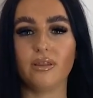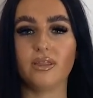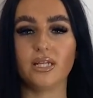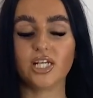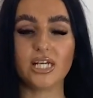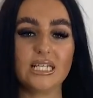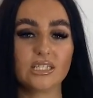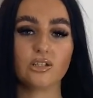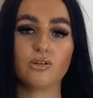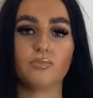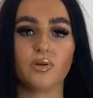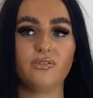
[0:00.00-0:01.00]
with the jeans
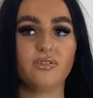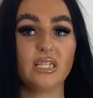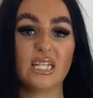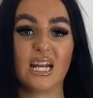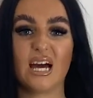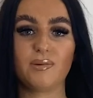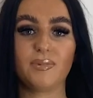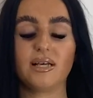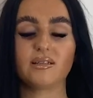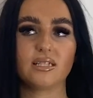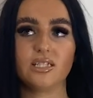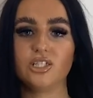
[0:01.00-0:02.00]
look. But if you didn't like
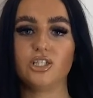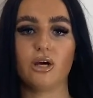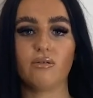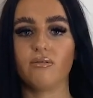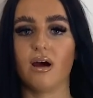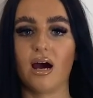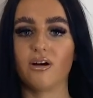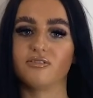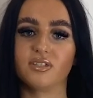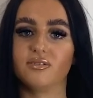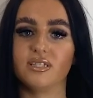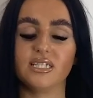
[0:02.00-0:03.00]
belts, then you don't have
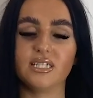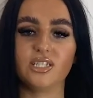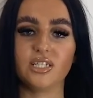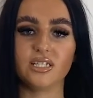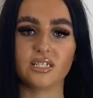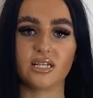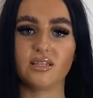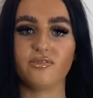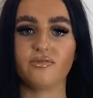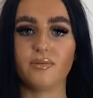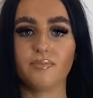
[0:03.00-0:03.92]
to with these jeans. Like they